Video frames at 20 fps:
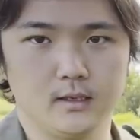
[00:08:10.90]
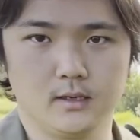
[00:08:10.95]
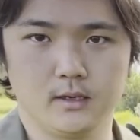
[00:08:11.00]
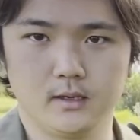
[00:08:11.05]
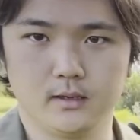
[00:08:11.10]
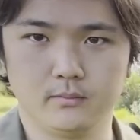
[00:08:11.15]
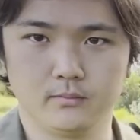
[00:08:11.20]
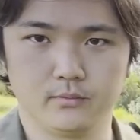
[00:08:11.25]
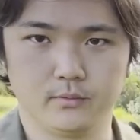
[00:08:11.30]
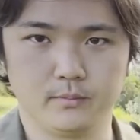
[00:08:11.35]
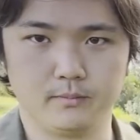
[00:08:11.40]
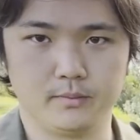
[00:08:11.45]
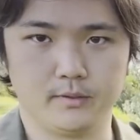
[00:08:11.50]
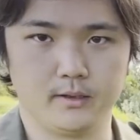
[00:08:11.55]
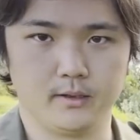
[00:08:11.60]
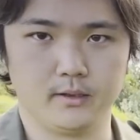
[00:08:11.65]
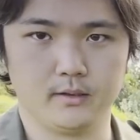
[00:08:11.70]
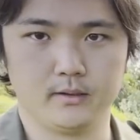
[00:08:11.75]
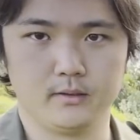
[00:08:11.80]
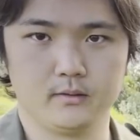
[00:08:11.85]
I've
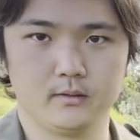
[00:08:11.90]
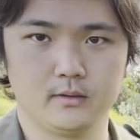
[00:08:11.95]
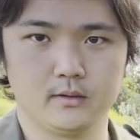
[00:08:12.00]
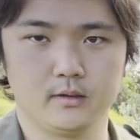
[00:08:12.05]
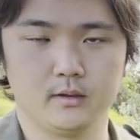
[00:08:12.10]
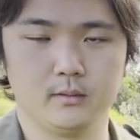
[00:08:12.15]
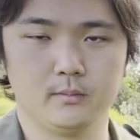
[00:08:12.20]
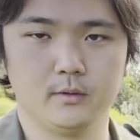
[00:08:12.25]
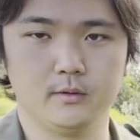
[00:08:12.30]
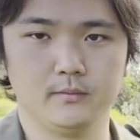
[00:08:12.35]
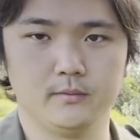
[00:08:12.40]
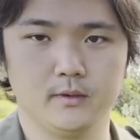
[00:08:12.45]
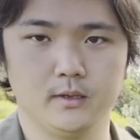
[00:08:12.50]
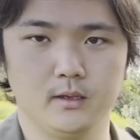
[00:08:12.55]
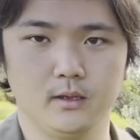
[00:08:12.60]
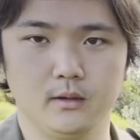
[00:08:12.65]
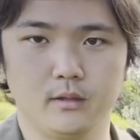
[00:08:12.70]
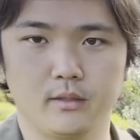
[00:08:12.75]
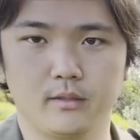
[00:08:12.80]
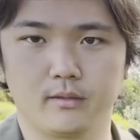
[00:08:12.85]
replaced some of
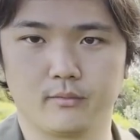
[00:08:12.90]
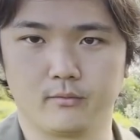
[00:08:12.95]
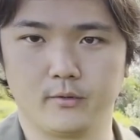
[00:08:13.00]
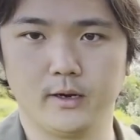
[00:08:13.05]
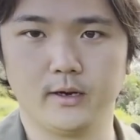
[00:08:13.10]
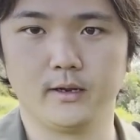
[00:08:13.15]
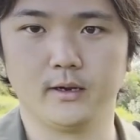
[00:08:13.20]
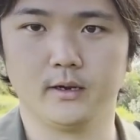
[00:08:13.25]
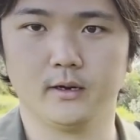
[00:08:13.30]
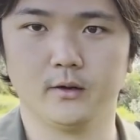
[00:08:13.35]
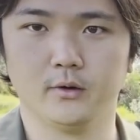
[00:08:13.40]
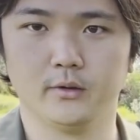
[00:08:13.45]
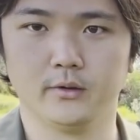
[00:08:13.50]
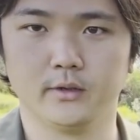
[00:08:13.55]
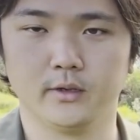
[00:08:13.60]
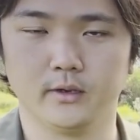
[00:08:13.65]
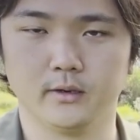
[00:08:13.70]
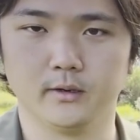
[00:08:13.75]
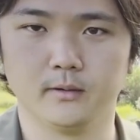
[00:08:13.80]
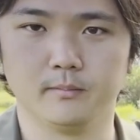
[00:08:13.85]
the threading on
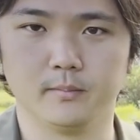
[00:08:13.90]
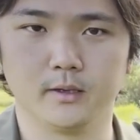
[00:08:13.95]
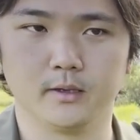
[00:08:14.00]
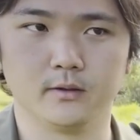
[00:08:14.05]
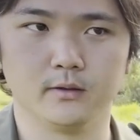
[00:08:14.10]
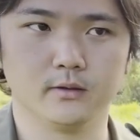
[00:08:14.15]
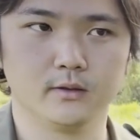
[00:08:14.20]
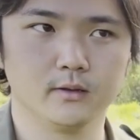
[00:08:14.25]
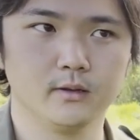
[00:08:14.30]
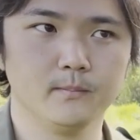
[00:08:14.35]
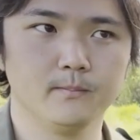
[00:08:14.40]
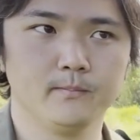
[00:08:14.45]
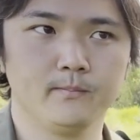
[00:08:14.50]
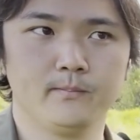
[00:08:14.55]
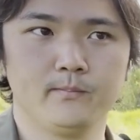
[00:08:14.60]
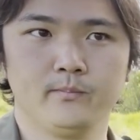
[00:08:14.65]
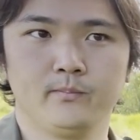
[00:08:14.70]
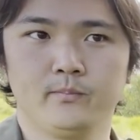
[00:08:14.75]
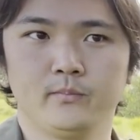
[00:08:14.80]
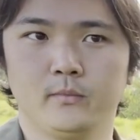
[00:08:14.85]
here because
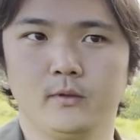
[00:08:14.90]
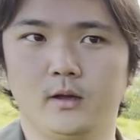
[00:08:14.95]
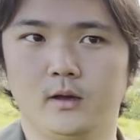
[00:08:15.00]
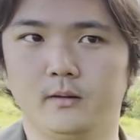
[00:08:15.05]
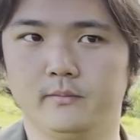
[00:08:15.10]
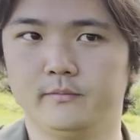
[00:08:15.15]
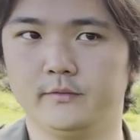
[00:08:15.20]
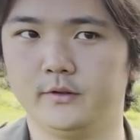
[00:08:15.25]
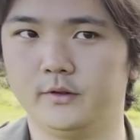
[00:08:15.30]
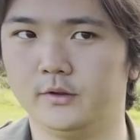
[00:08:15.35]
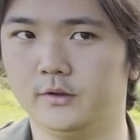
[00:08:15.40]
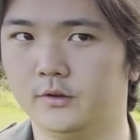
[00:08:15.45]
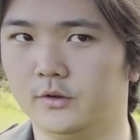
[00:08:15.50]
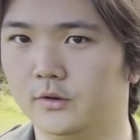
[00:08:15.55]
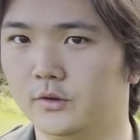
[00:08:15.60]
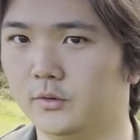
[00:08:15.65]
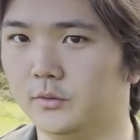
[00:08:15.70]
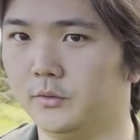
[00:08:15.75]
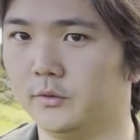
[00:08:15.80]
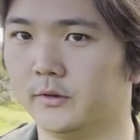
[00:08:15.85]
I've
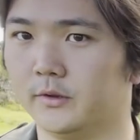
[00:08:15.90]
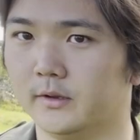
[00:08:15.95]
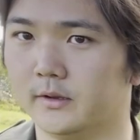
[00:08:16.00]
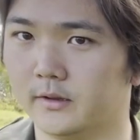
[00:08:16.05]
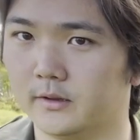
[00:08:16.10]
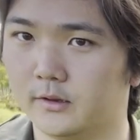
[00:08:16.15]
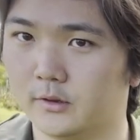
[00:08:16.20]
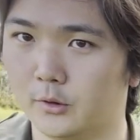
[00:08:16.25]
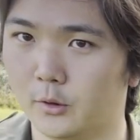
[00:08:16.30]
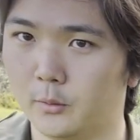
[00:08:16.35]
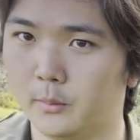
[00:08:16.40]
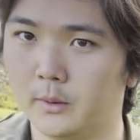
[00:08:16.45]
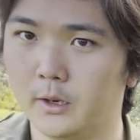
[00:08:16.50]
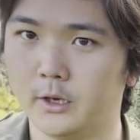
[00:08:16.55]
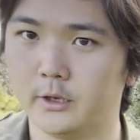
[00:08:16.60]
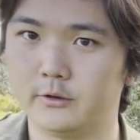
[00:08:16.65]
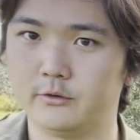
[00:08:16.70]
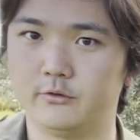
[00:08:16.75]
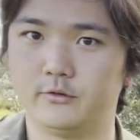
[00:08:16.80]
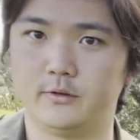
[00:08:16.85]
used it so
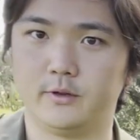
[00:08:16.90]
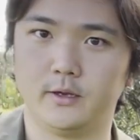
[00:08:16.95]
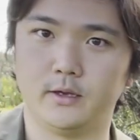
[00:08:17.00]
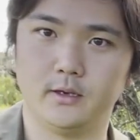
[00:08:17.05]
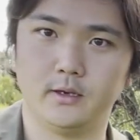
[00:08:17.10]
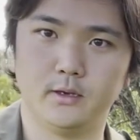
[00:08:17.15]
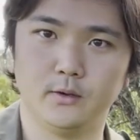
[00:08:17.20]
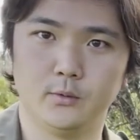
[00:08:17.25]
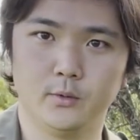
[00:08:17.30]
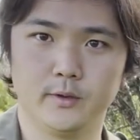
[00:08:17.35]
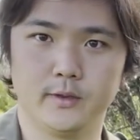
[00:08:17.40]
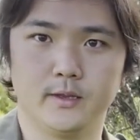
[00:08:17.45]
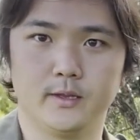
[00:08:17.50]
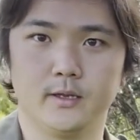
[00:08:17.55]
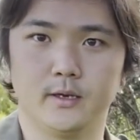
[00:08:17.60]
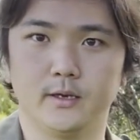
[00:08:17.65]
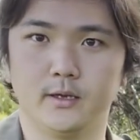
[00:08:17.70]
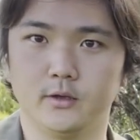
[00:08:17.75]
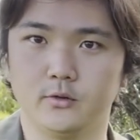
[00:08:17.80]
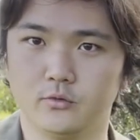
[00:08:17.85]
much that it was
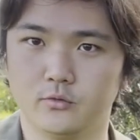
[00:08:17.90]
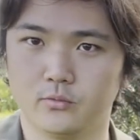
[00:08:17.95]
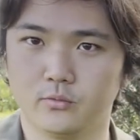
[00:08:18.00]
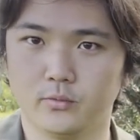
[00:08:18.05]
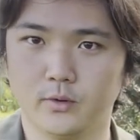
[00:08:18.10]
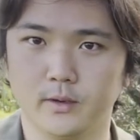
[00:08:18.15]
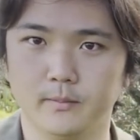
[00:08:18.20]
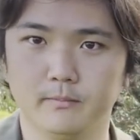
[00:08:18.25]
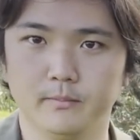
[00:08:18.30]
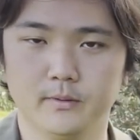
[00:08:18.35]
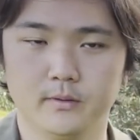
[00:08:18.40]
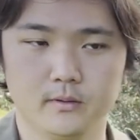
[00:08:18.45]
starting to rip.